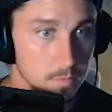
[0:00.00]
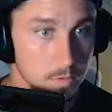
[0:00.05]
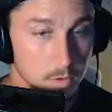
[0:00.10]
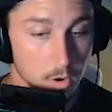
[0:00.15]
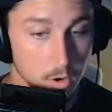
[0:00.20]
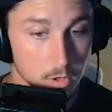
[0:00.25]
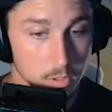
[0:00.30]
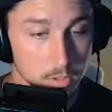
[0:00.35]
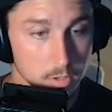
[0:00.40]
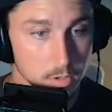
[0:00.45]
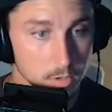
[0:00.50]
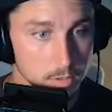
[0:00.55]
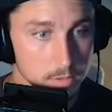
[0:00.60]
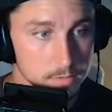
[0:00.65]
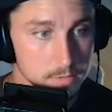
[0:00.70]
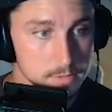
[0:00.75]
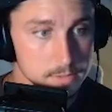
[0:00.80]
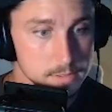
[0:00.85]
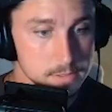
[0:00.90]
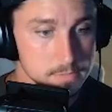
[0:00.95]
Bro, our
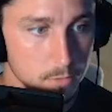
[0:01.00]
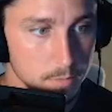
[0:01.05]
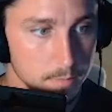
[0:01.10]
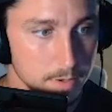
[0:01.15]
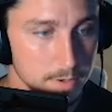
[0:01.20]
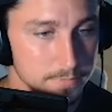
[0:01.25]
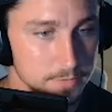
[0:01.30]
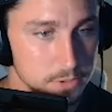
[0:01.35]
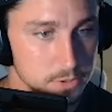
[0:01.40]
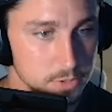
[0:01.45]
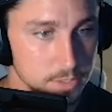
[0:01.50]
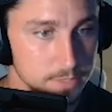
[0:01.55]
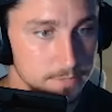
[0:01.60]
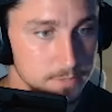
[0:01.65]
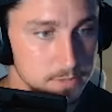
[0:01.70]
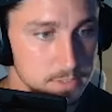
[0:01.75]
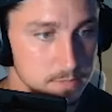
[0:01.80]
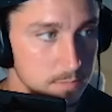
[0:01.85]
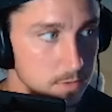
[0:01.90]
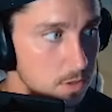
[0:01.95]
guards. We might have to trade
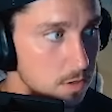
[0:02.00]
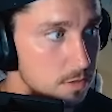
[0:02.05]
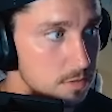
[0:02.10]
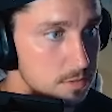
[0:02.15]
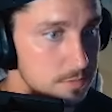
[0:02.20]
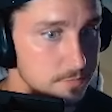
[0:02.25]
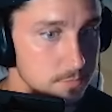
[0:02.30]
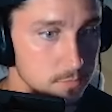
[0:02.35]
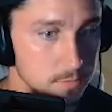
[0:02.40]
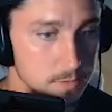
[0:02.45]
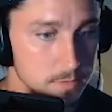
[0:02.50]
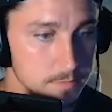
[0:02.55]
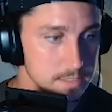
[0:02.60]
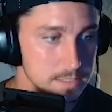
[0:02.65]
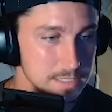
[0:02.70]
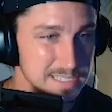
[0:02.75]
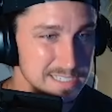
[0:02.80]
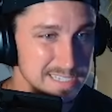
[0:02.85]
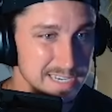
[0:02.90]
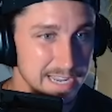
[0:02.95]
for some guards, for real.
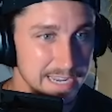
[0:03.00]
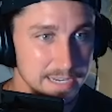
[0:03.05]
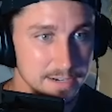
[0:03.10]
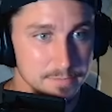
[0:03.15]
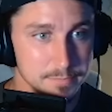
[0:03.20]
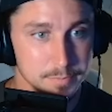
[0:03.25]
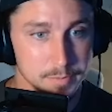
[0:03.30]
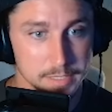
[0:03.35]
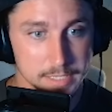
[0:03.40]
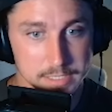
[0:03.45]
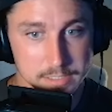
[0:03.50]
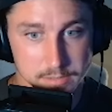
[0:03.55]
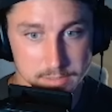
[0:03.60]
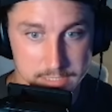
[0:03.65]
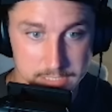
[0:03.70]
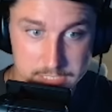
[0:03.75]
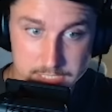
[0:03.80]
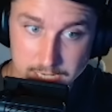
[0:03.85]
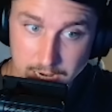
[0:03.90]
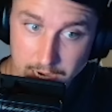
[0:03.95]
These negative plays on
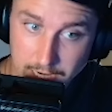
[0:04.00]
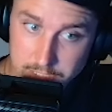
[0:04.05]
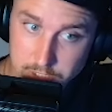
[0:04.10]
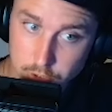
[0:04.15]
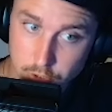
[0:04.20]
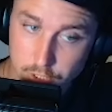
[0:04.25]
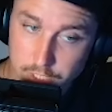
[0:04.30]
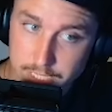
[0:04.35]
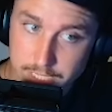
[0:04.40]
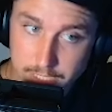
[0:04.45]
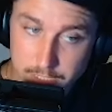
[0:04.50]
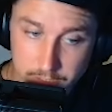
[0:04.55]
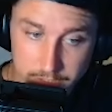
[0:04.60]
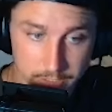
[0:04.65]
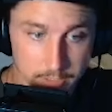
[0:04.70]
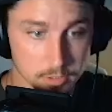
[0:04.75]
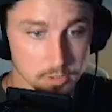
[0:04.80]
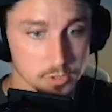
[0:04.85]
these sacks are killing our